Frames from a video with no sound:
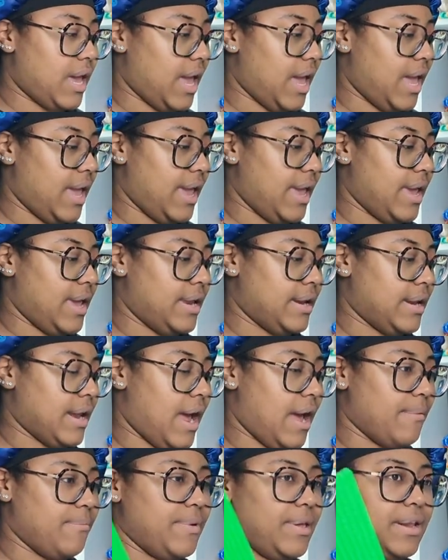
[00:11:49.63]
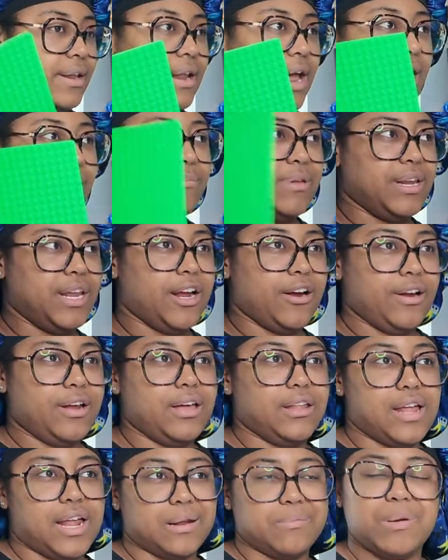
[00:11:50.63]
And I've been hearing
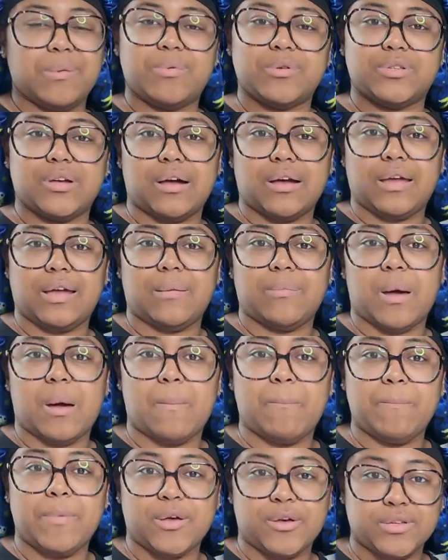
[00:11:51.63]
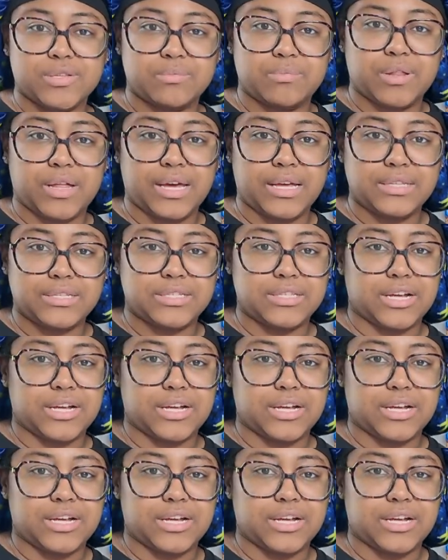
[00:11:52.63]
a lot of people talking about Mills plates.